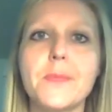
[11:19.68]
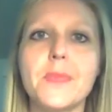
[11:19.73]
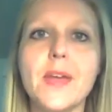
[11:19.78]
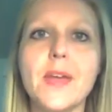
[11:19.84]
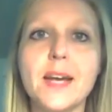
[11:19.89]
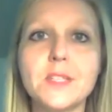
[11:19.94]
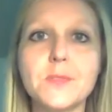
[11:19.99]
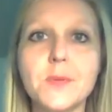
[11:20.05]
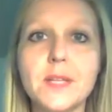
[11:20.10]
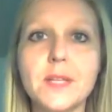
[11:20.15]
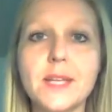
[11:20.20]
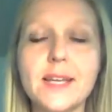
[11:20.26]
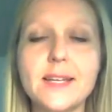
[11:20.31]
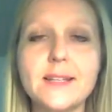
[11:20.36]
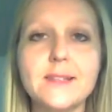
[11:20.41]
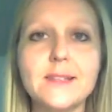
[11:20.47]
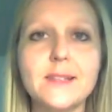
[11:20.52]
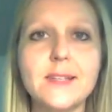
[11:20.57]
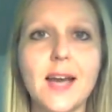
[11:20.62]
That's really
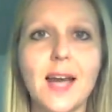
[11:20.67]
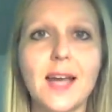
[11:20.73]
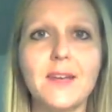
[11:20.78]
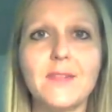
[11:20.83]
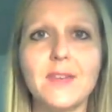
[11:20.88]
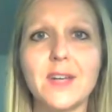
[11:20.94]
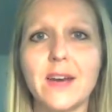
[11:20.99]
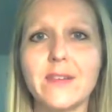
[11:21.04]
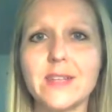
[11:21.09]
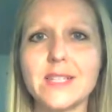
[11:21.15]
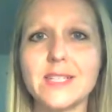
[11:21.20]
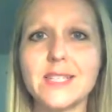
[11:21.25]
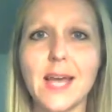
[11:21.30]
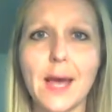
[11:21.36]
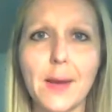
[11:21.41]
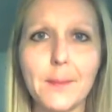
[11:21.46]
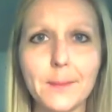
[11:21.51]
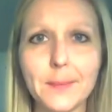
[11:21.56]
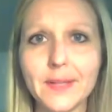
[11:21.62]
easy. I even have a
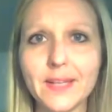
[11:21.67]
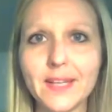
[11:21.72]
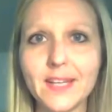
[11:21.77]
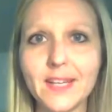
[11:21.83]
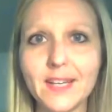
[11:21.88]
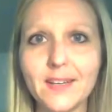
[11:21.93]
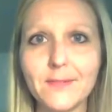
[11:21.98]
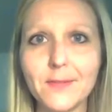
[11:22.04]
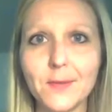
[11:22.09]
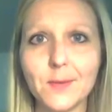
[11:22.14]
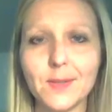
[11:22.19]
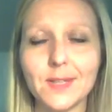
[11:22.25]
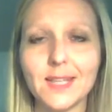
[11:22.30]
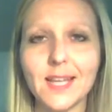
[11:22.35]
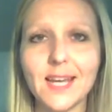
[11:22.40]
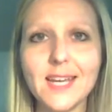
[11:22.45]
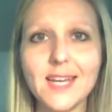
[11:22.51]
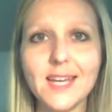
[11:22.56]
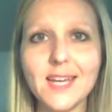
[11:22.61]
template. If you would
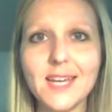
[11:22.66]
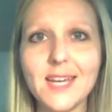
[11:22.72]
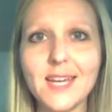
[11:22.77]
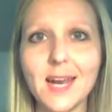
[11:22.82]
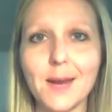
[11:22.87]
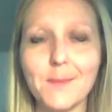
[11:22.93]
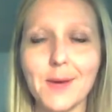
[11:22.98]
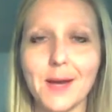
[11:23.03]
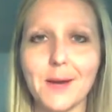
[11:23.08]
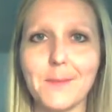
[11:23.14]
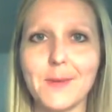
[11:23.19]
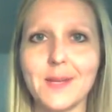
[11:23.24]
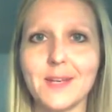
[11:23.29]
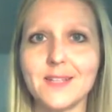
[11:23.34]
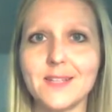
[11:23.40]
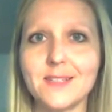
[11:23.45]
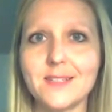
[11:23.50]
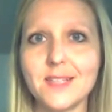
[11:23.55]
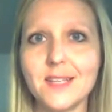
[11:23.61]
like it, I'm happy
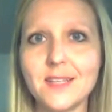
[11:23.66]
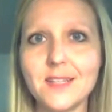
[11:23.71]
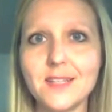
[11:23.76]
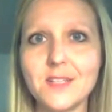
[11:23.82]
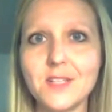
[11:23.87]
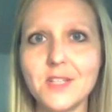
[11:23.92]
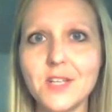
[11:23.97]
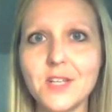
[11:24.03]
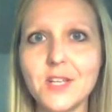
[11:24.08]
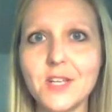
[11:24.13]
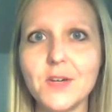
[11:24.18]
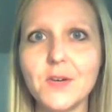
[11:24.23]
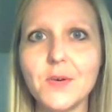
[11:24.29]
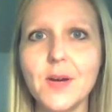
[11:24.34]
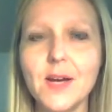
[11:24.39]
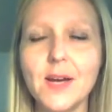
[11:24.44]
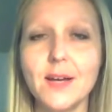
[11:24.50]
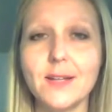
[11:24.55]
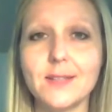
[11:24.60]
to send it to you.
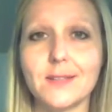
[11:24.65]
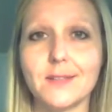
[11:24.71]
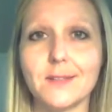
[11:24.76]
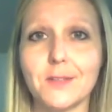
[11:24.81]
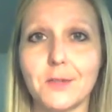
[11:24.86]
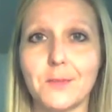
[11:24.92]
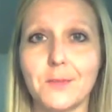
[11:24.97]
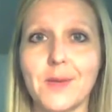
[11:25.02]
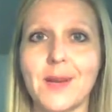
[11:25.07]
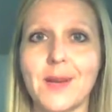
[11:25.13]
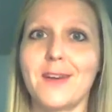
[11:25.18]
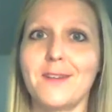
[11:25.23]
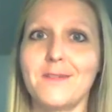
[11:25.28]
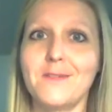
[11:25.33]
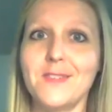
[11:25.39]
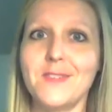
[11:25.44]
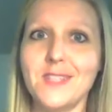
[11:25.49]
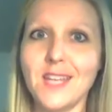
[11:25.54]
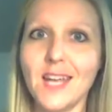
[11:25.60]
It's a little bit out
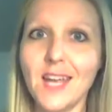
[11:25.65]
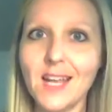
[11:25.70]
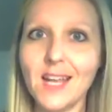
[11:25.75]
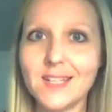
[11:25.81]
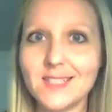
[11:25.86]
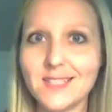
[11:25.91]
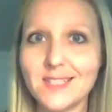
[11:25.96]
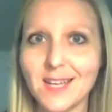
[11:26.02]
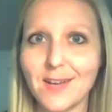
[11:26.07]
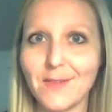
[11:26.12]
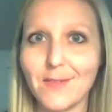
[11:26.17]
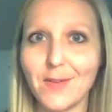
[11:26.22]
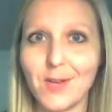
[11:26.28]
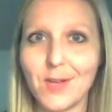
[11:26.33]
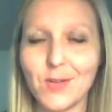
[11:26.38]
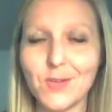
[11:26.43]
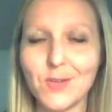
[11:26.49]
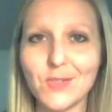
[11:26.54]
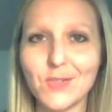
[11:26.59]
of date since I
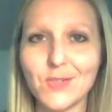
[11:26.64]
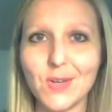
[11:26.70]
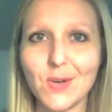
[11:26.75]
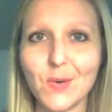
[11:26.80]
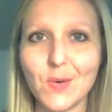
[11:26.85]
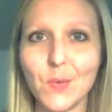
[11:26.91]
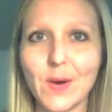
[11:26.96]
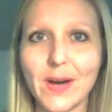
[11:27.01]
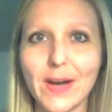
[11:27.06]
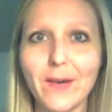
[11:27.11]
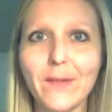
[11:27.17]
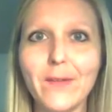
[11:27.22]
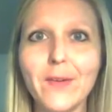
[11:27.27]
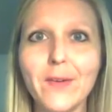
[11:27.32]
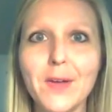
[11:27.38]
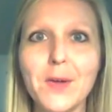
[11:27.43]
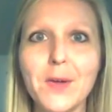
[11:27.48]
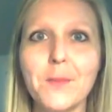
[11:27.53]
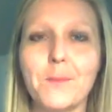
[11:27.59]
haven't used it in a while,
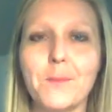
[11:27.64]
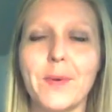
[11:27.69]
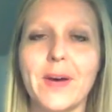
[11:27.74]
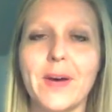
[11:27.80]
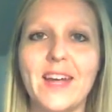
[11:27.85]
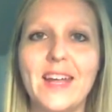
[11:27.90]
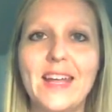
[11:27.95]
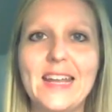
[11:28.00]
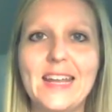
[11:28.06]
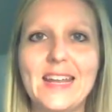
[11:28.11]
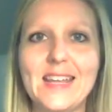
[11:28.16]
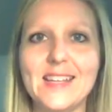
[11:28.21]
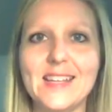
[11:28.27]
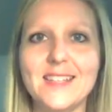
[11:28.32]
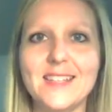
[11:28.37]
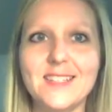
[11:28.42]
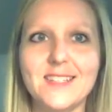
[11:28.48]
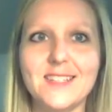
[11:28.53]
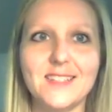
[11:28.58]
but it
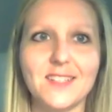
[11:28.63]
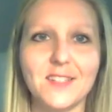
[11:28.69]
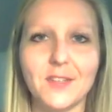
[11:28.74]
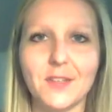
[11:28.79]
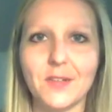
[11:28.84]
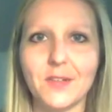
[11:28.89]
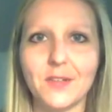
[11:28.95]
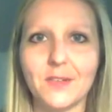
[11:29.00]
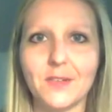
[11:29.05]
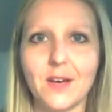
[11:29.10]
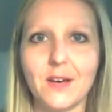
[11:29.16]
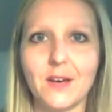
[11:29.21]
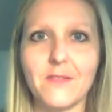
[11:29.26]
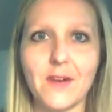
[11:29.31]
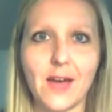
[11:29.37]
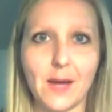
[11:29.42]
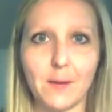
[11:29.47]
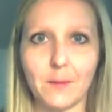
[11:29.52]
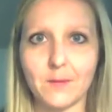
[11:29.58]
is still a
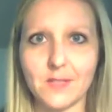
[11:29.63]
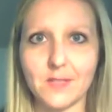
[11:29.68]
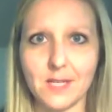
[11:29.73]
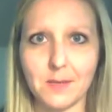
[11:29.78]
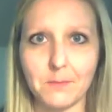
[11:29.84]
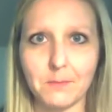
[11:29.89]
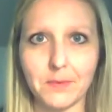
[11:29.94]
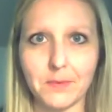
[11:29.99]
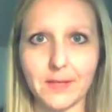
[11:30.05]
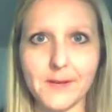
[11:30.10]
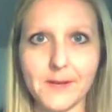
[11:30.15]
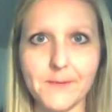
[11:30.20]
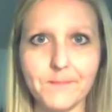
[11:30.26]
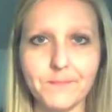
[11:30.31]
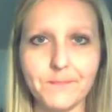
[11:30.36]
viable template.